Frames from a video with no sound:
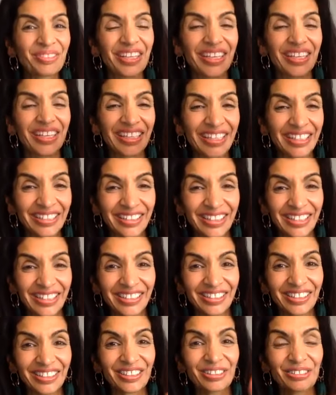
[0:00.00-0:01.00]

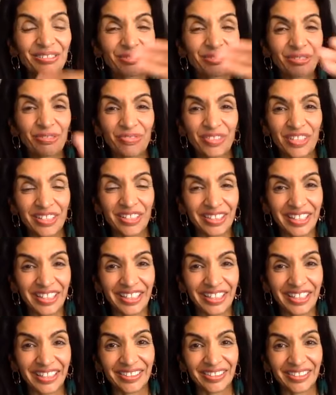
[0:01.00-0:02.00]
Healing,
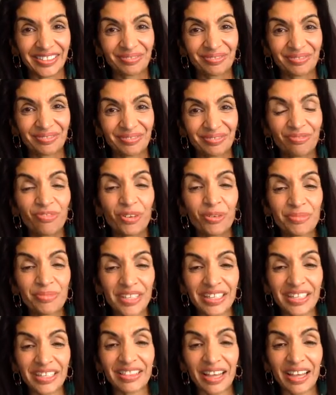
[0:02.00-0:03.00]
revealing. For
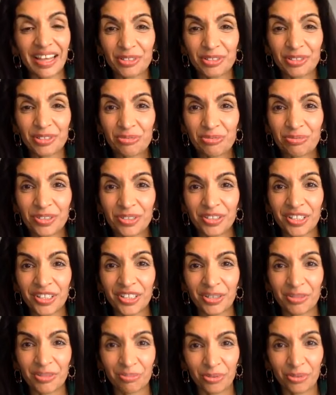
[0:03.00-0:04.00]
me, that was
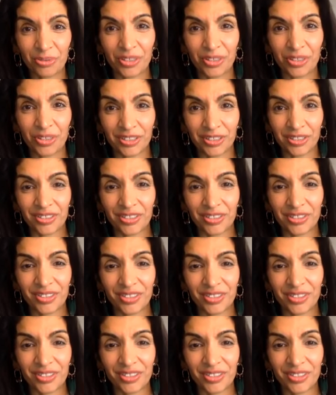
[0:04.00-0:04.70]
really important